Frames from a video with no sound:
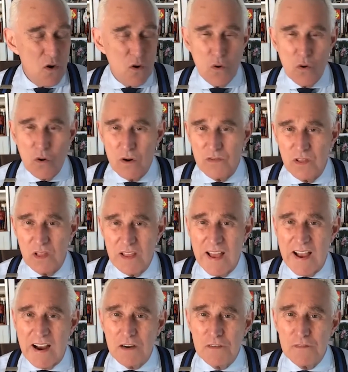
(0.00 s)
or the
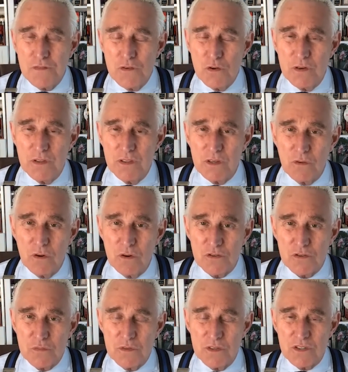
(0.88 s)
lack of food in the
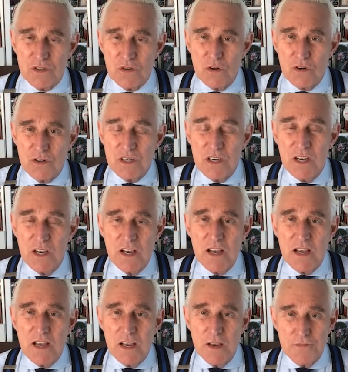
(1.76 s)
grocery stores
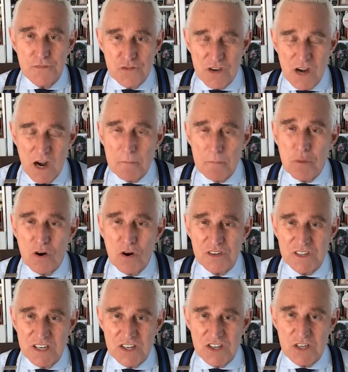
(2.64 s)
if you're not
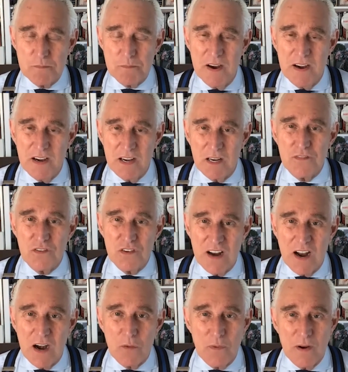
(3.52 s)
participating, if you're
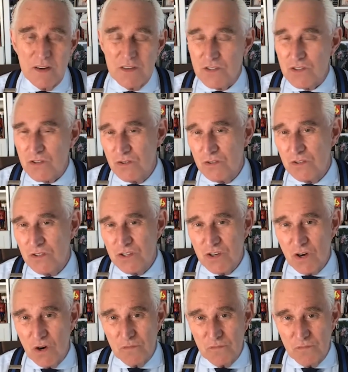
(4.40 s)
not registered and you
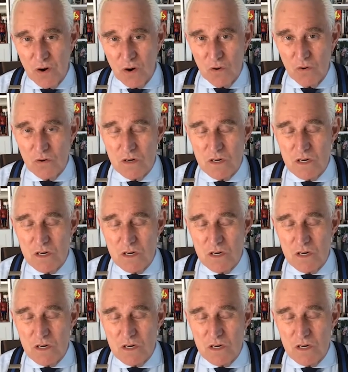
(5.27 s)
don't vote.